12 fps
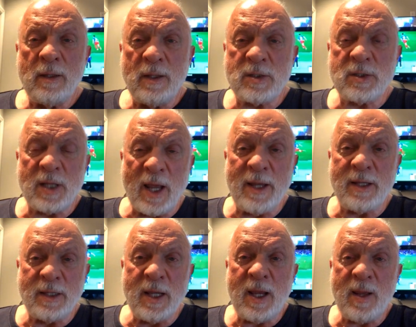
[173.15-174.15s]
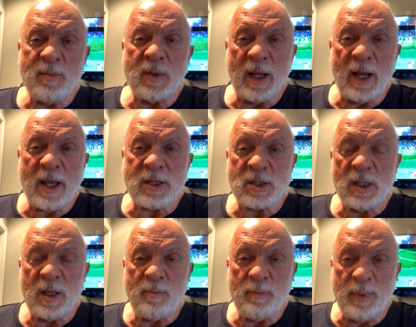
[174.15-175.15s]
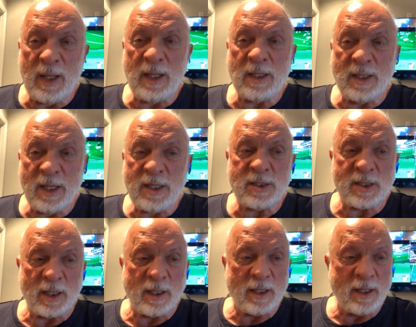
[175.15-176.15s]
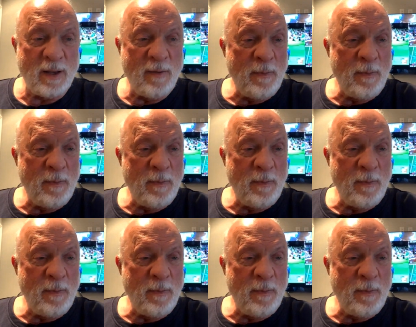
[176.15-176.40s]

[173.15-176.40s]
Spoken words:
this Titan team can actually be decent.